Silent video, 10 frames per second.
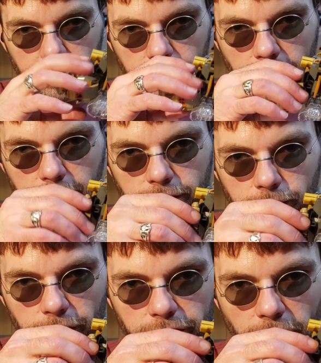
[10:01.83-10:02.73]
It's
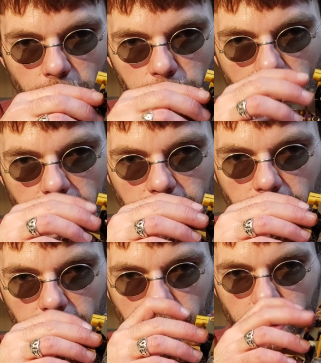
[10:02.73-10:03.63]
really terrible right
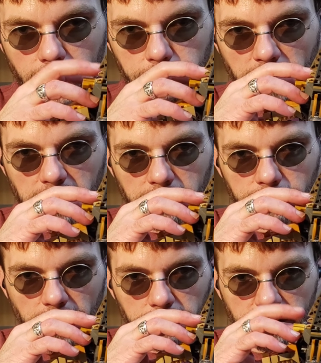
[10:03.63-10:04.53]
there. Like,
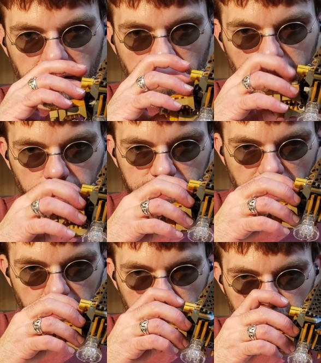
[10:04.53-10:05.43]
maybe the Lego designers